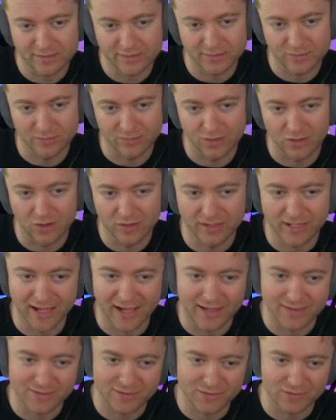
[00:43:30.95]
So long
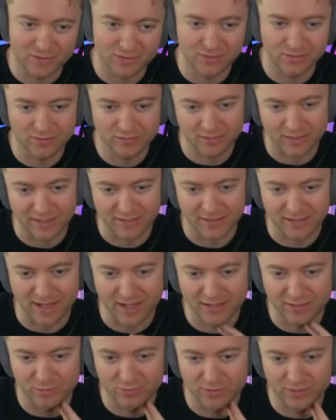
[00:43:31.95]
castle, I
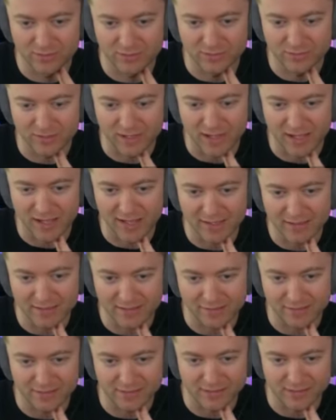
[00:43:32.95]
kind of want to do that. I
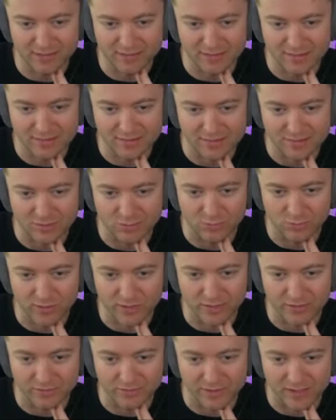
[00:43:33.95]
think he's
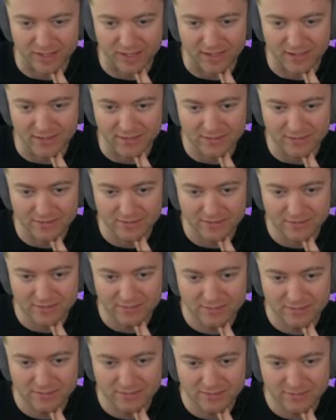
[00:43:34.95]
aware of that.
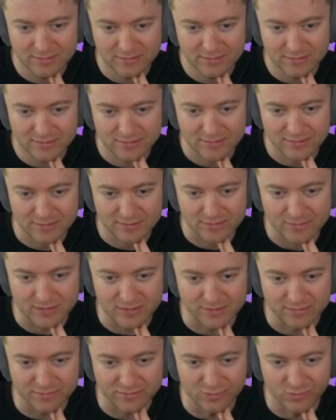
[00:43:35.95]
Let's go
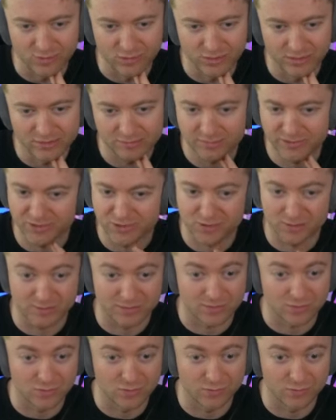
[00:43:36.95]
e4. Bishop
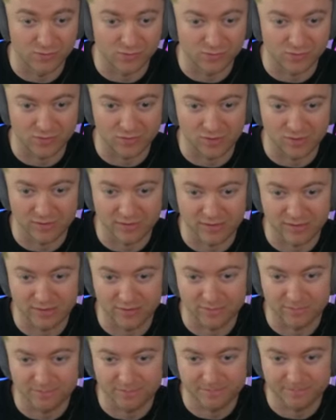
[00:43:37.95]
is super strong
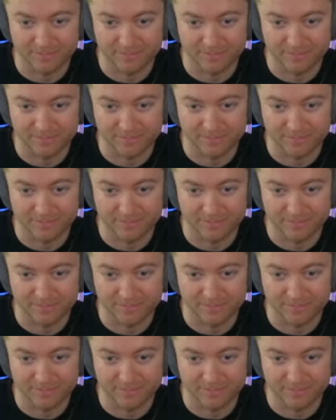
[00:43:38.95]
here.